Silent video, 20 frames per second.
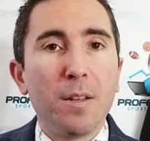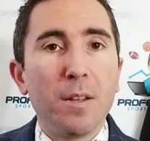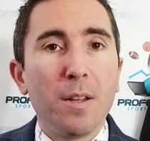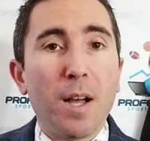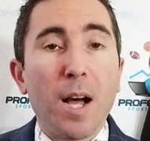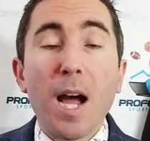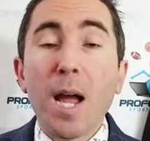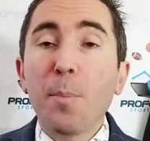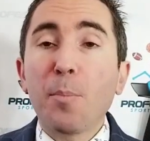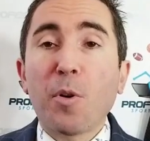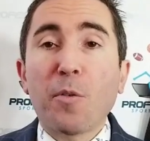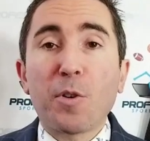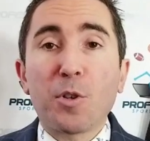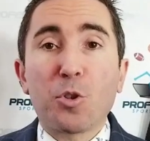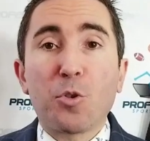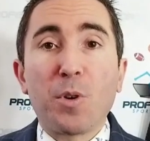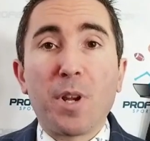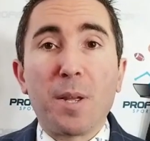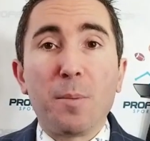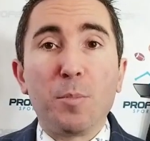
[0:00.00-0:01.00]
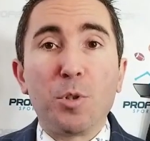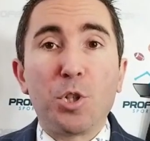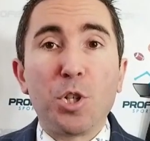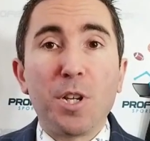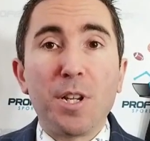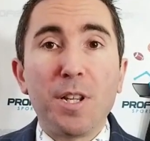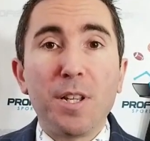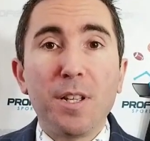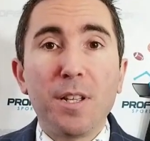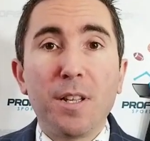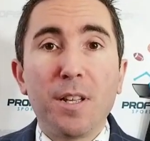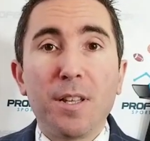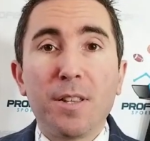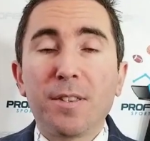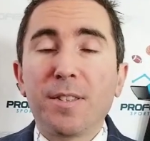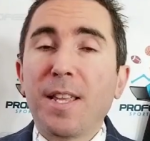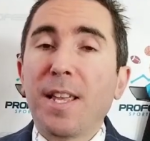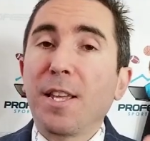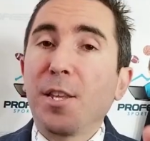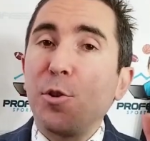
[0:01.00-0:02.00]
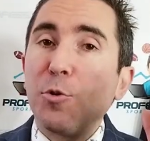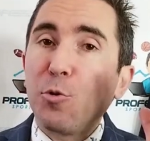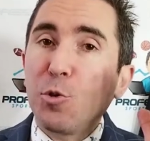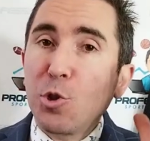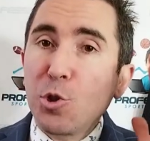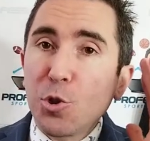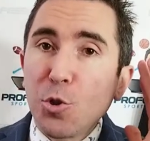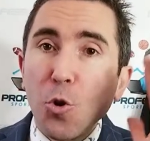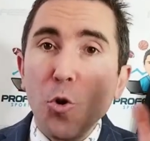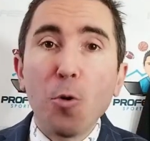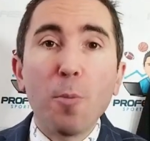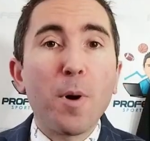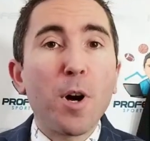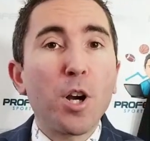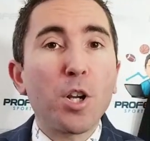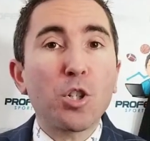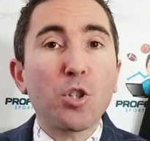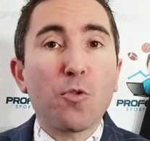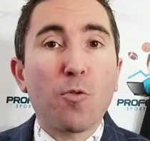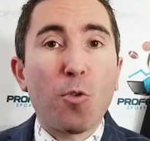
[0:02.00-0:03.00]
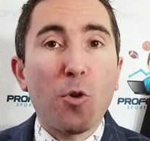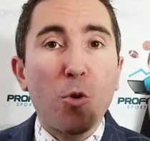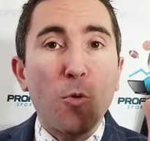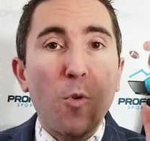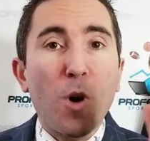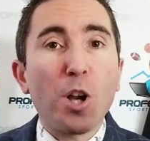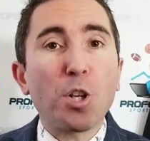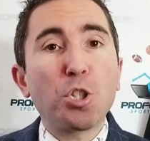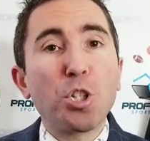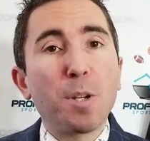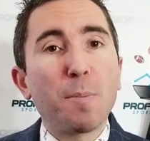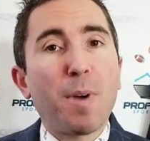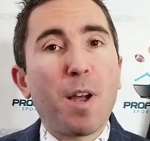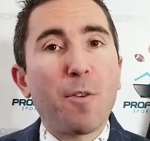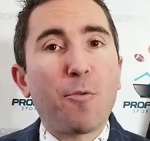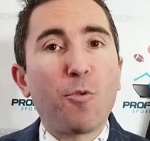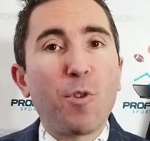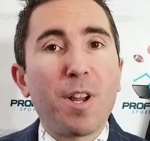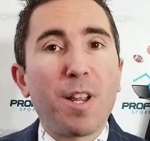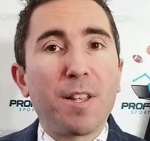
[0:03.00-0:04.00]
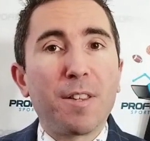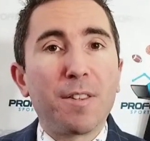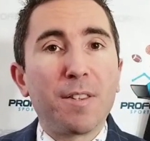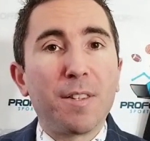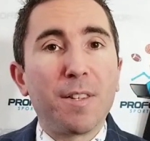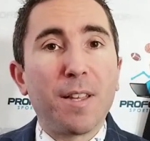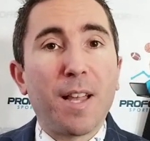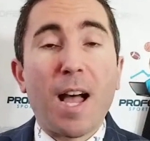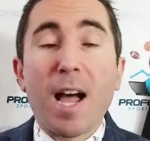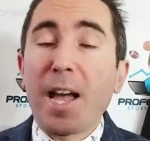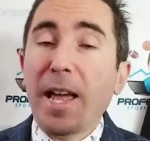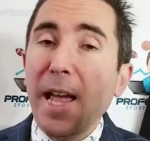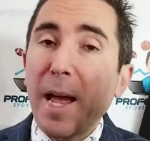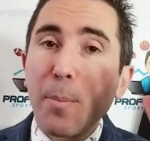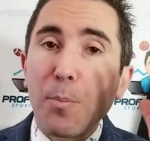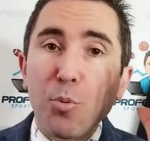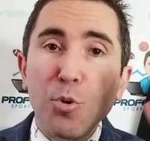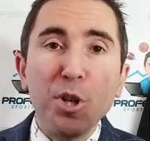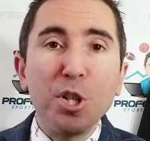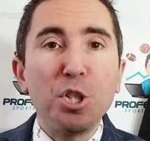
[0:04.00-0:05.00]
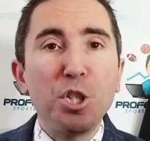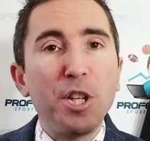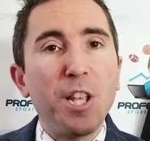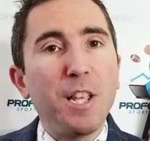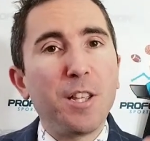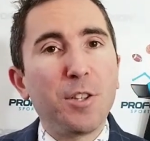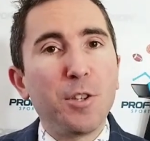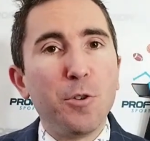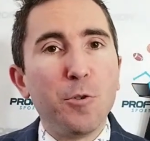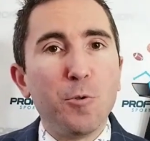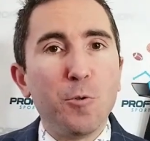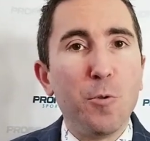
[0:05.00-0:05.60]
I'm Professor MJ. Thank you so much for watching, my friend. I appreciate you.